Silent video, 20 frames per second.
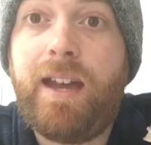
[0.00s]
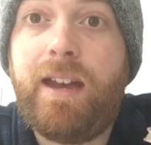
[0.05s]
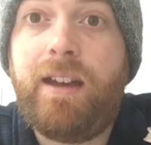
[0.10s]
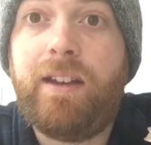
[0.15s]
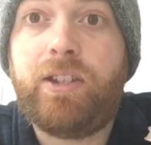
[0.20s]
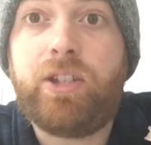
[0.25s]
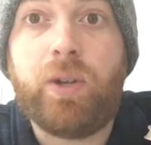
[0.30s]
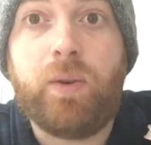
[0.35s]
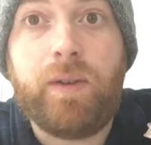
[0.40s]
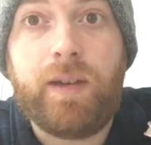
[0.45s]

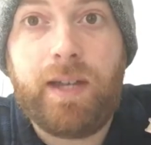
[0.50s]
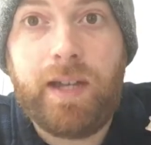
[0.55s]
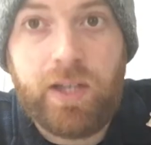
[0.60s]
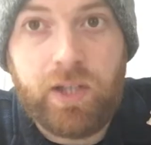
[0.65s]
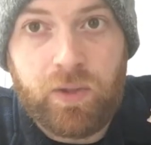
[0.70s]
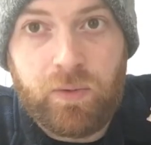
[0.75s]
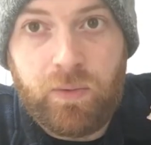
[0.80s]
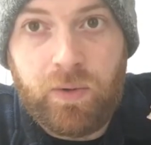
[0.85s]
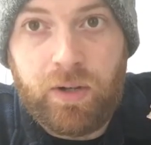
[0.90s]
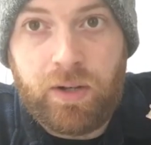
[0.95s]
So,
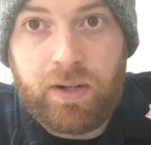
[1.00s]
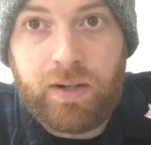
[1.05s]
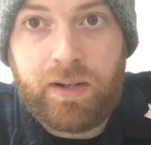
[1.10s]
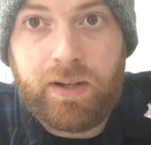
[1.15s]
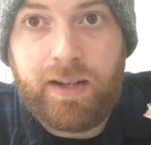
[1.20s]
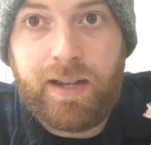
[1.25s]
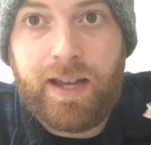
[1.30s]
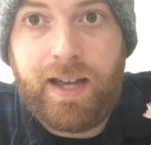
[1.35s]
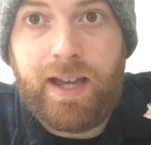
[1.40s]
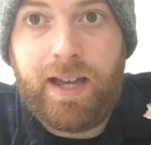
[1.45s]
Engine War.
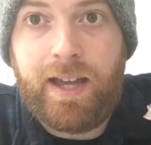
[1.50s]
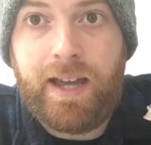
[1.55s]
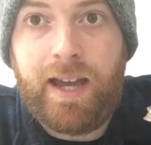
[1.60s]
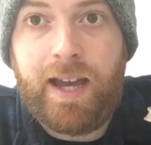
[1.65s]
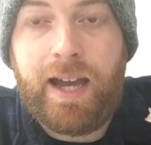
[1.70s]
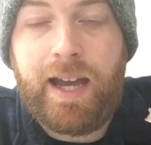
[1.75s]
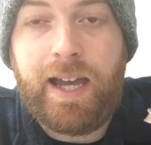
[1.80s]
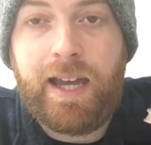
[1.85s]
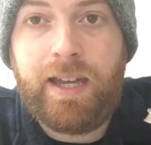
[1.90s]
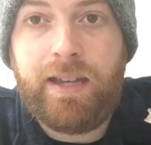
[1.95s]

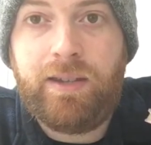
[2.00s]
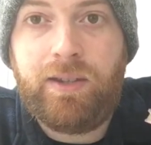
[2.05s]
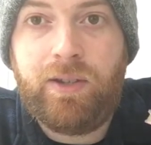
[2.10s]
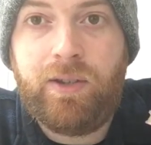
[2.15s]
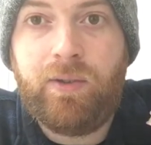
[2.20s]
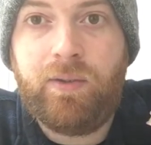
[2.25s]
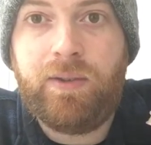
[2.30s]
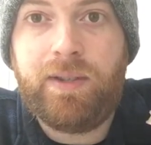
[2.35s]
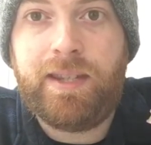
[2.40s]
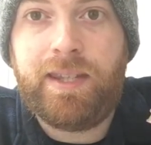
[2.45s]
I
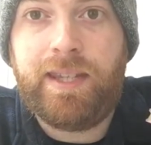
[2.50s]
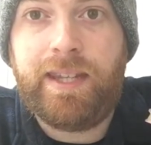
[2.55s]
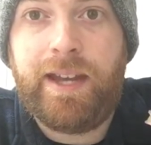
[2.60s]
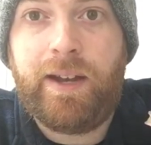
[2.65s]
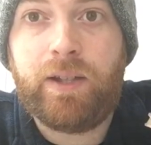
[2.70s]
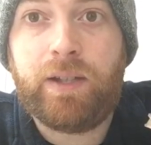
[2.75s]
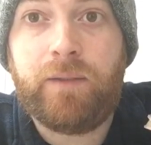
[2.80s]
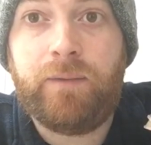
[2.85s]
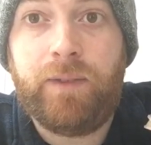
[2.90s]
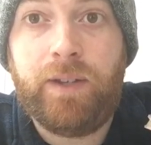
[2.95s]
use the
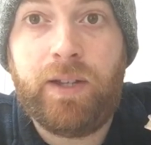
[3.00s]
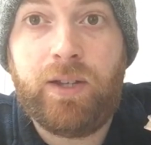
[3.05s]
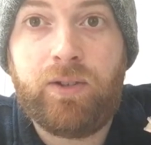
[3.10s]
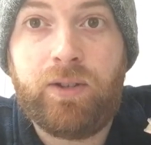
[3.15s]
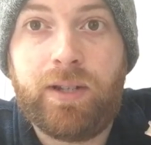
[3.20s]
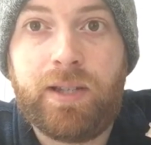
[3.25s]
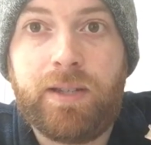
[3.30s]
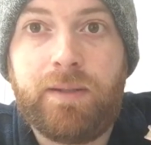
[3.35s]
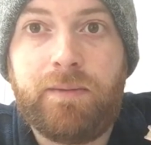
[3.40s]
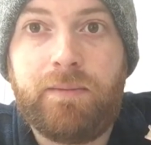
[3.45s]
House of
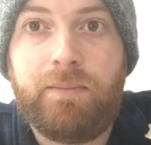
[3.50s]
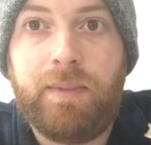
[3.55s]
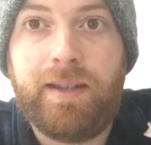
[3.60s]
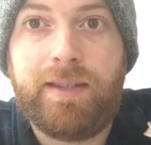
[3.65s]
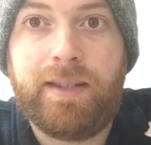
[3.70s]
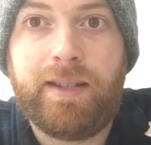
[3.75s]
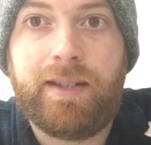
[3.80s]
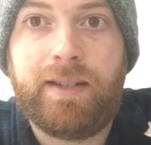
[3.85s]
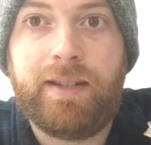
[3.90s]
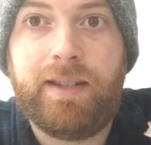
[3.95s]
Beatrix.
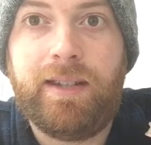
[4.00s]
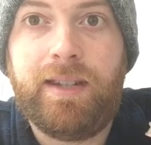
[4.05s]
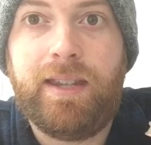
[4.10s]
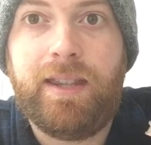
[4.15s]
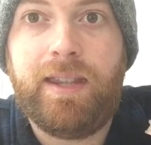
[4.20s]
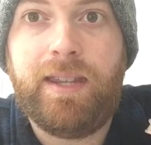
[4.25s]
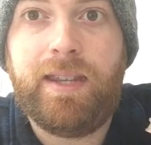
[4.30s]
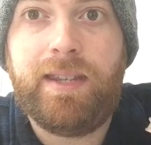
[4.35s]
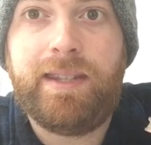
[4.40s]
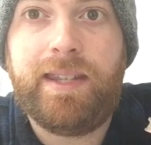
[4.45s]
Basically,
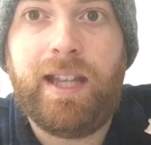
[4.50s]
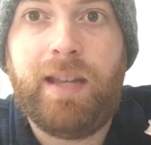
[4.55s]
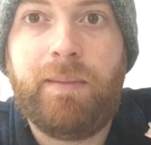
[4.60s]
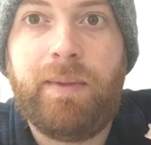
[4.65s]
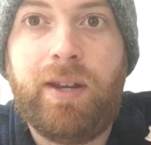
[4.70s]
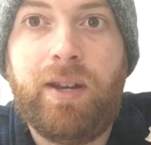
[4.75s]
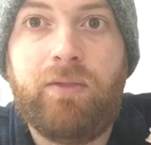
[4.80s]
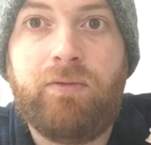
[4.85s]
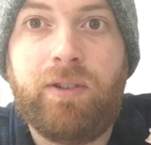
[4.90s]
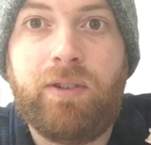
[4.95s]
the
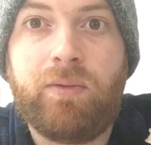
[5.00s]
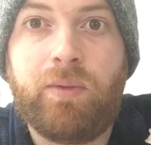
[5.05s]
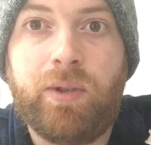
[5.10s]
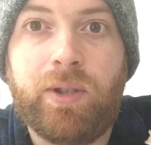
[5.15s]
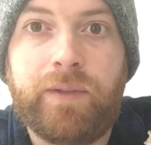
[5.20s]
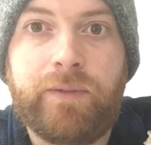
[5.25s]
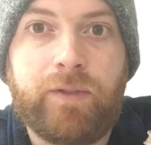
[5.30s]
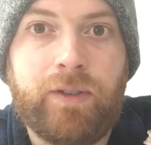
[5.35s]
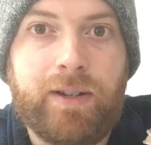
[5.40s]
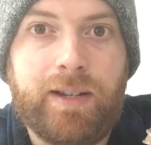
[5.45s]
Salamander
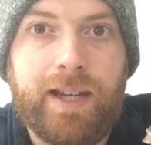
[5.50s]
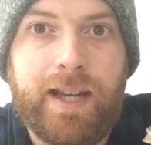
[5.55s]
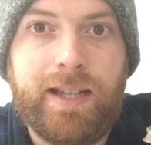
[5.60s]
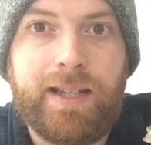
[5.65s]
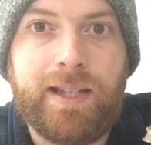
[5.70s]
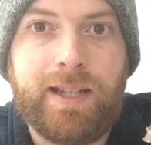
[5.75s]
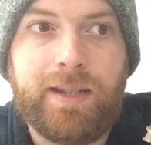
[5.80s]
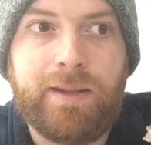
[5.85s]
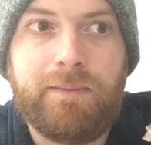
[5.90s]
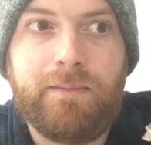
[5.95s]
rerolls for
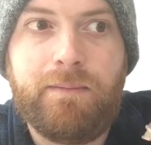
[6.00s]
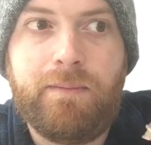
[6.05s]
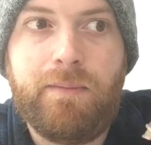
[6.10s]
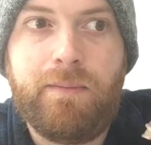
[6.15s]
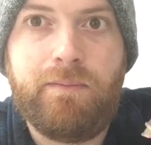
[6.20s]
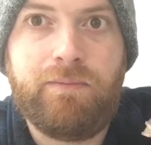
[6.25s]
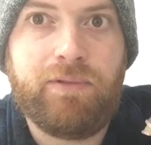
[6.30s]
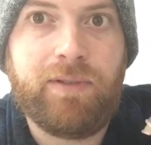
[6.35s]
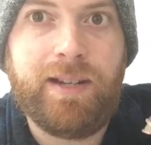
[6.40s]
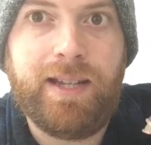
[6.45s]
knights is
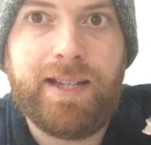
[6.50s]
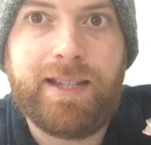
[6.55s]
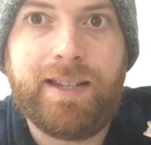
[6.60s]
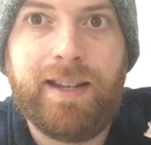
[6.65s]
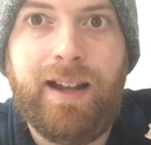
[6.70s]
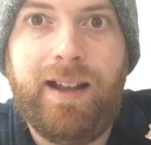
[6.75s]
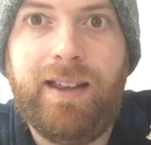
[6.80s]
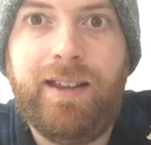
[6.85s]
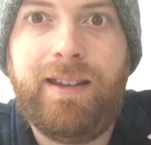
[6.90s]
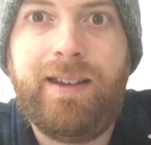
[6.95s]
pretty
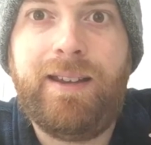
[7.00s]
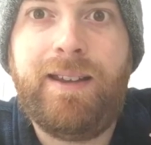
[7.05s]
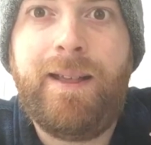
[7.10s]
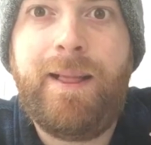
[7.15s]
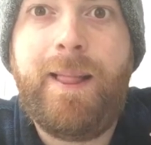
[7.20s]
solid.